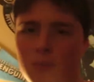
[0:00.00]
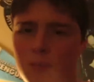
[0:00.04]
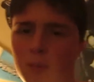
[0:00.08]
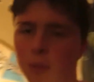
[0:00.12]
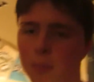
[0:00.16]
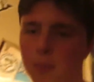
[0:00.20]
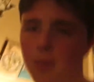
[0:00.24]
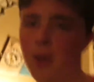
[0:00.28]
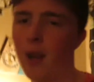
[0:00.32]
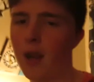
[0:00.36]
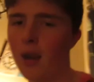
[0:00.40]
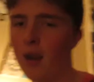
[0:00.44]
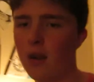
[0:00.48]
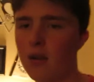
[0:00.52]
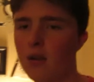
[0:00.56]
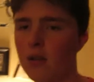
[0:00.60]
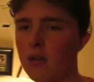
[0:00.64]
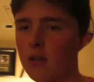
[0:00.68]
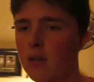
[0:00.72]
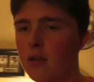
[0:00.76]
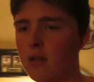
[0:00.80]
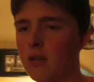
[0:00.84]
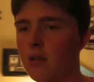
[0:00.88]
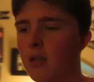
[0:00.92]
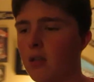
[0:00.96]
my
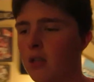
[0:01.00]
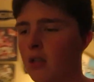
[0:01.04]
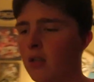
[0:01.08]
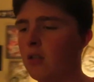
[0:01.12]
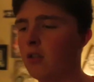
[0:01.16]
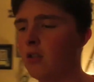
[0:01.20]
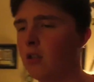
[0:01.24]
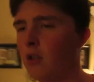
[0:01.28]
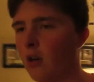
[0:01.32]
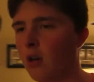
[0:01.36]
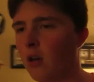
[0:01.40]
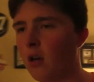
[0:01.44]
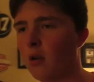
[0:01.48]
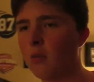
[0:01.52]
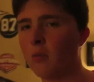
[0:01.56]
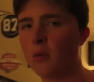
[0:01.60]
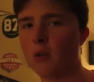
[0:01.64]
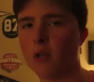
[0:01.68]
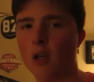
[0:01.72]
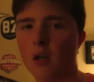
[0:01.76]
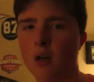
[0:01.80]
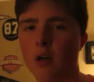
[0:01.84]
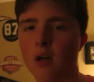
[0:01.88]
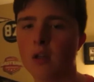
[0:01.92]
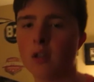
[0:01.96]
parents and John
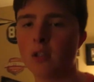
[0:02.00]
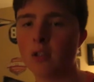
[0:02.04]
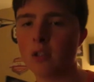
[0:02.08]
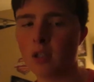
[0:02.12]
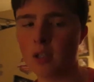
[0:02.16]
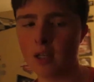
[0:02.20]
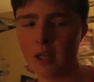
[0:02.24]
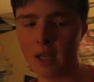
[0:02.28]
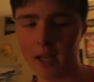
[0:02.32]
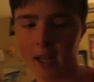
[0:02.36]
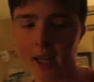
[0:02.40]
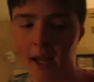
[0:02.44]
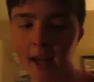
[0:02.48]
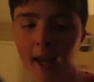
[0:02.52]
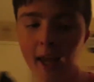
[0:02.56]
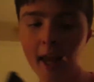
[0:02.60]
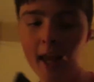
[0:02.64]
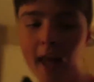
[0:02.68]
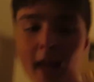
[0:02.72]
were gone today,